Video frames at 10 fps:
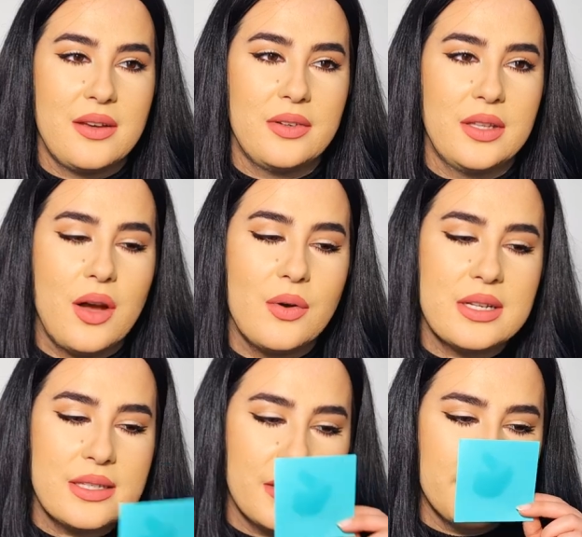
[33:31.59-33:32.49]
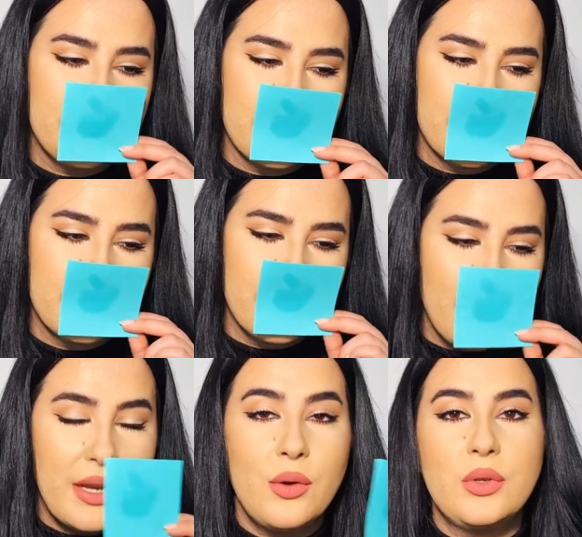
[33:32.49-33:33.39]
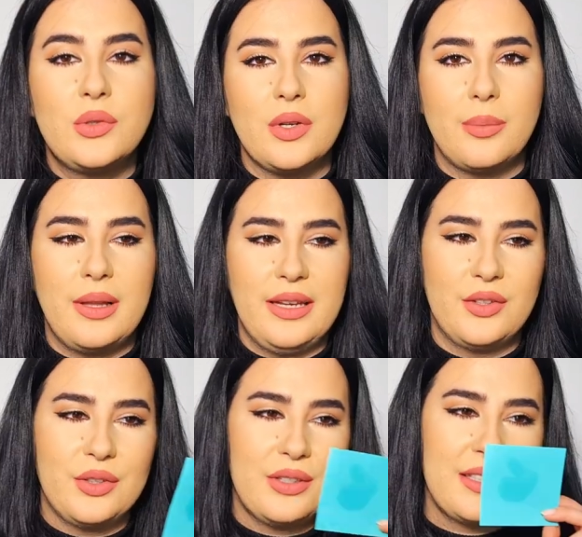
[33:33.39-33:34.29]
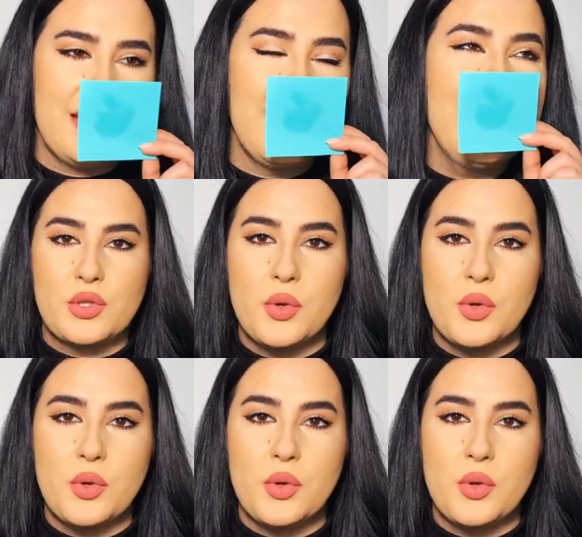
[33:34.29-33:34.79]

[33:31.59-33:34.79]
seven hours but I would reapply it honestly.